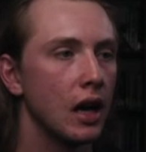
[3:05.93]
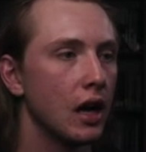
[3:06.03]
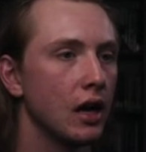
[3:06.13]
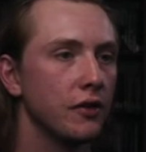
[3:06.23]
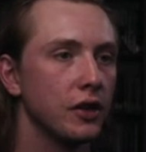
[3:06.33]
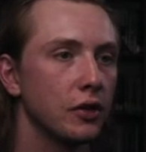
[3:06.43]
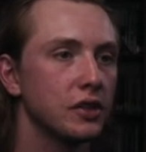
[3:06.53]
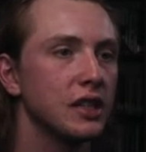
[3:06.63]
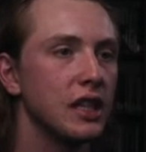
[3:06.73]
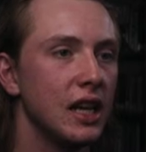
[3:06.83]
Uh, if you don't
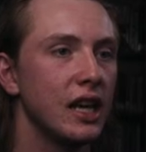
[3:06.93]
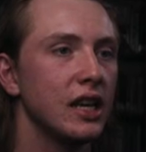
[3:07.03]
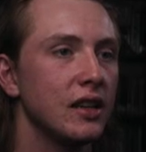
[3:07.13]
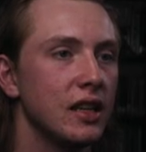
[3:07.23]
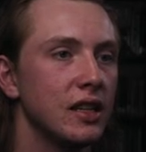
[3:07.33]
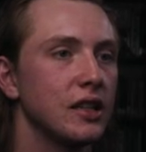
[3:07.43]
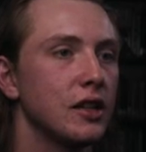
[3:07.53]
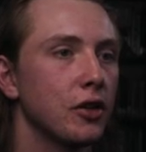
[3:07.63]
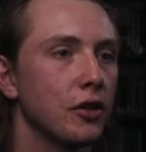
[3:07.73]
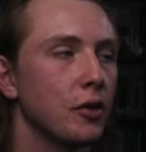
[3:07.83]
see any of these
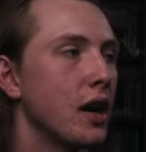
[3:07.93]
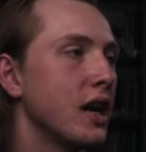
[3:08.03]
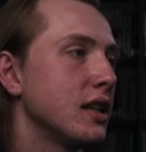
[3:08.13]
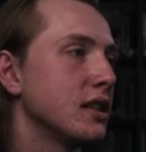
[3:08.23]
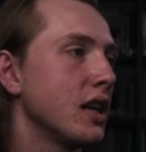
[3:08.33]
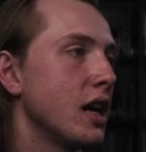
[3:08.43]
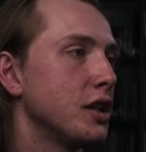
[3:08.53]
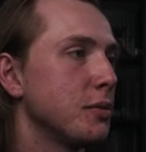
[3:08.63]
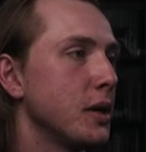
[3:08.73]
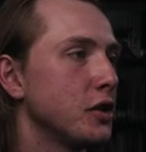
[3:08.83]
here on the right-hand side,
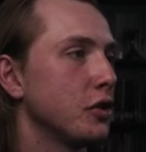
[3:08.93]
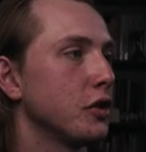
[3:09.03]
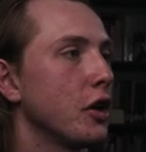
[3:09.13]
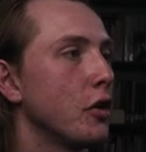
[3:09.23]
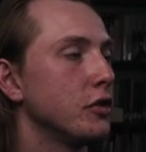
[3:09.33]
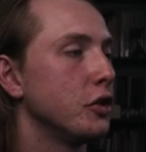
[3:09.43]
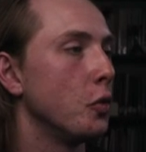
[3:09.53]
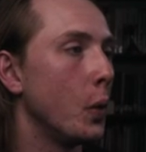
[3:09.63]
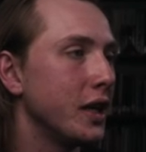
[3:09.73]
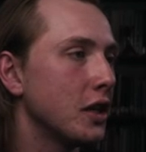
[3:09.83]
just make sure to go to
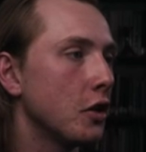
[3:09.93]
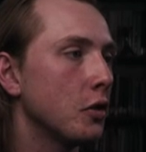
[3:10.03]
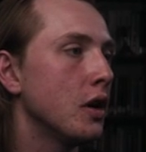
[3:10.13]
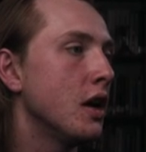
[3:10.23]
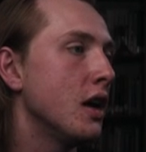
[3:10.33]
Window